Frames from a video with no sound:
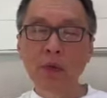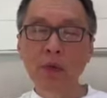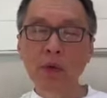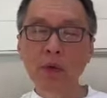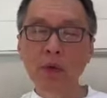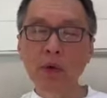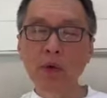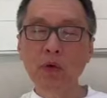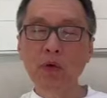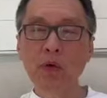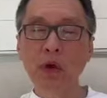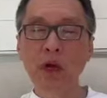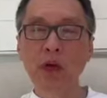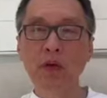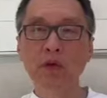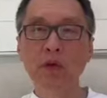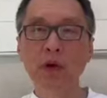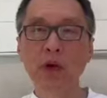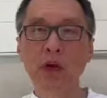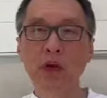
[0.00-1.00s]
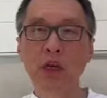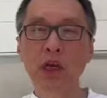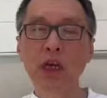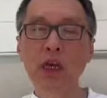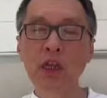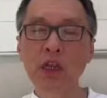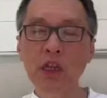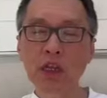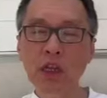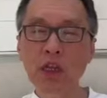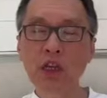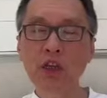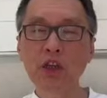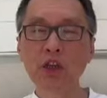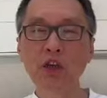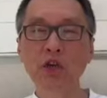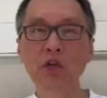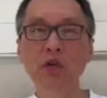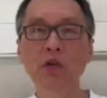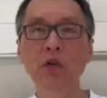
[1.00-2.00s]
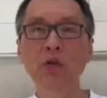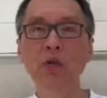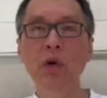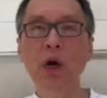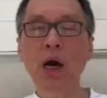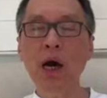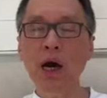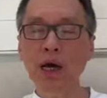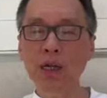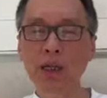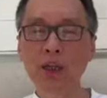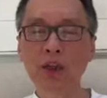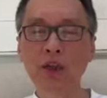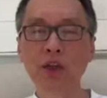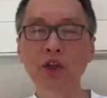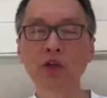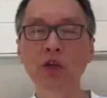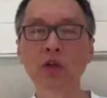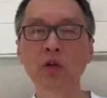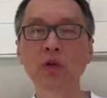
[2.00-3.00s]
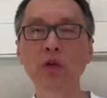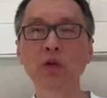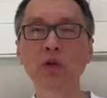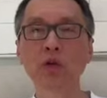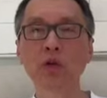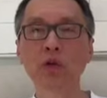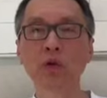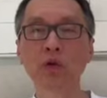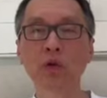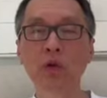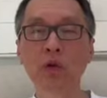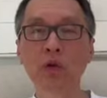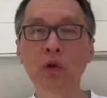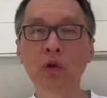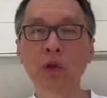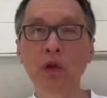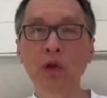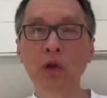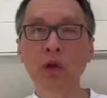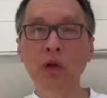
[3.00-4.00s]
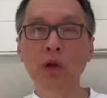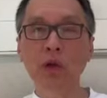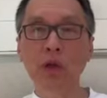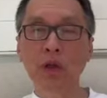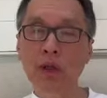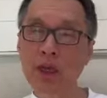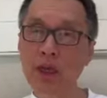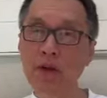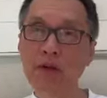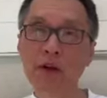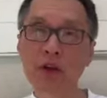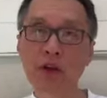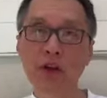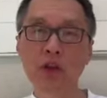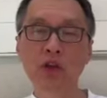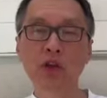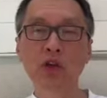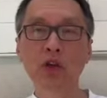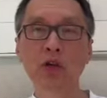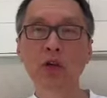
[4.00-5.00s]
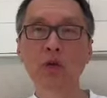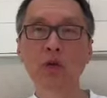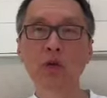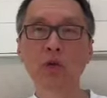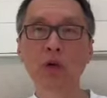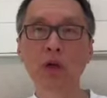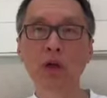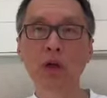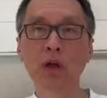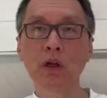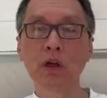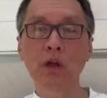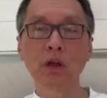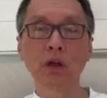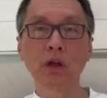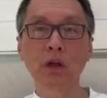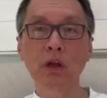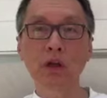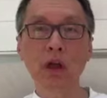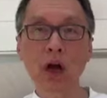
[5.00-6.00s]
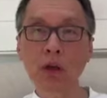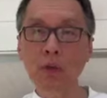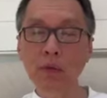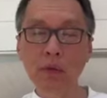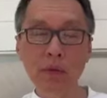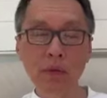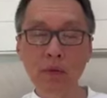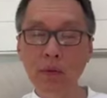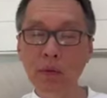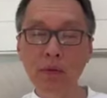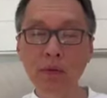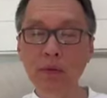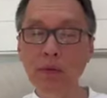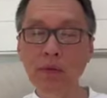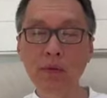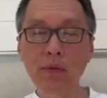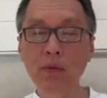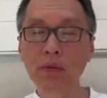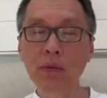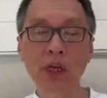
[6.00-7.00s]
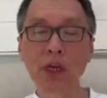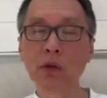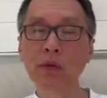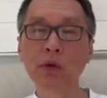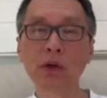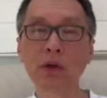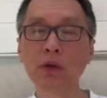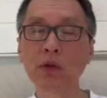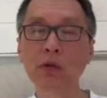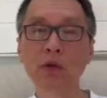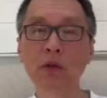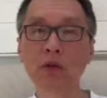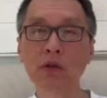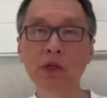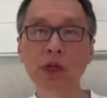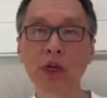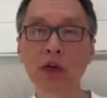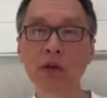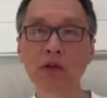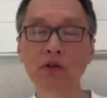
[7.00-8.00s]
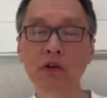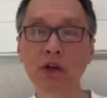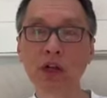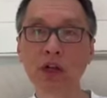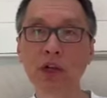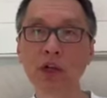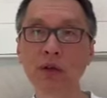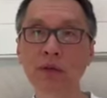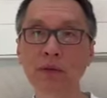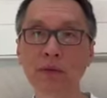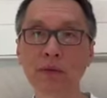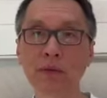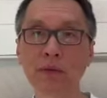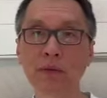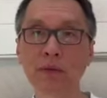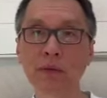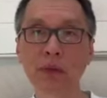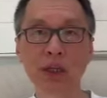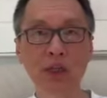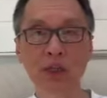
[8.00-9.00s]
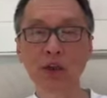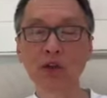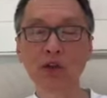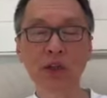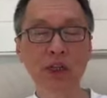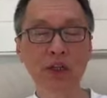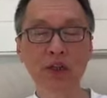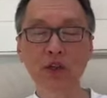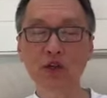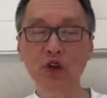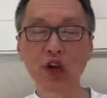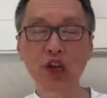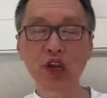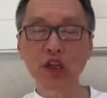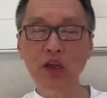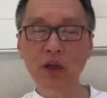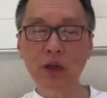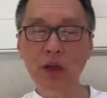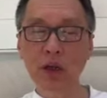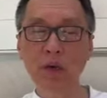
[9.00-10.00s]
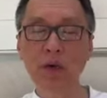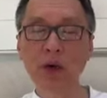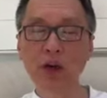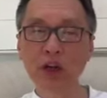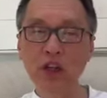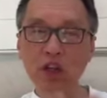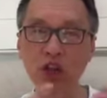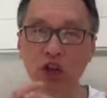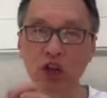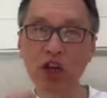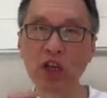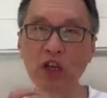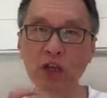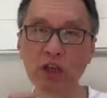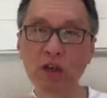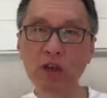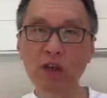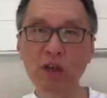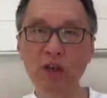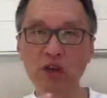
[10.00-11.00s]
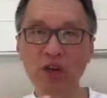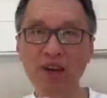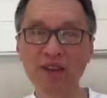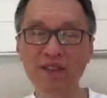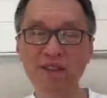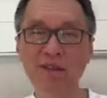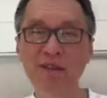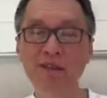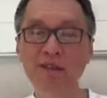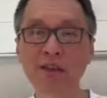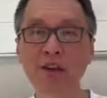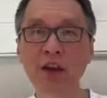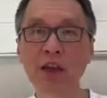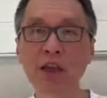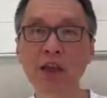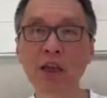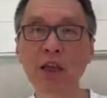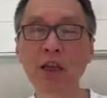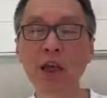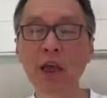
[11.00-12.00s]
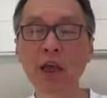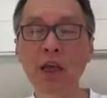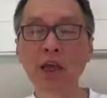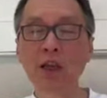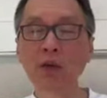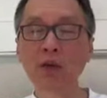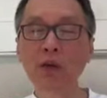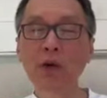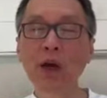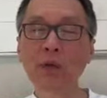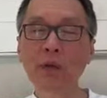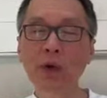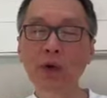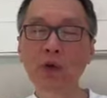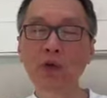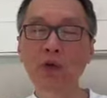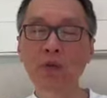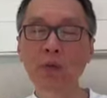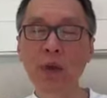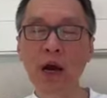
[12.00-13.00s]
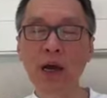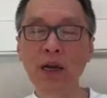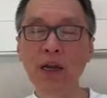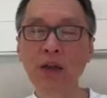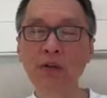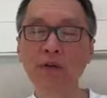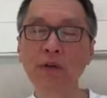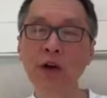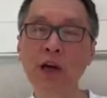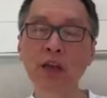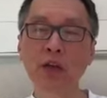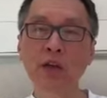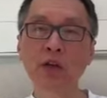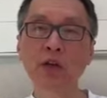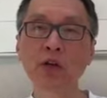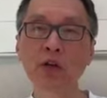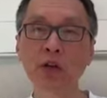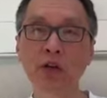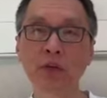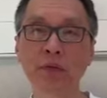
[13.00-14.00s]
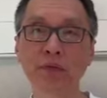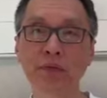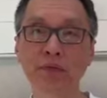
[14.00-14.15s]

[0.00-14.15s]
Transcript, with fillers: People who have a kidney issue, heart issue, liver issue will not be able to do those kind of training because those are strain, uh, very strenuous stress training. If you have a good body, fine, good.